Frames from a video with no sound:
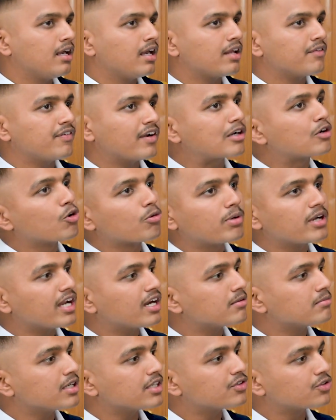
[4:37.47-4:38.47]
In fact, nobody
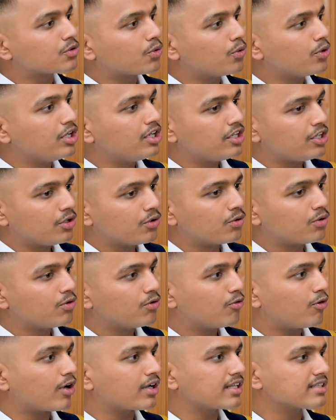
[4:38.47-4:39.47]
at my school knew
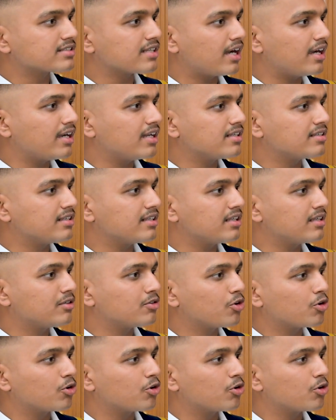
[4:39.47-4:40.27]
what is RDC.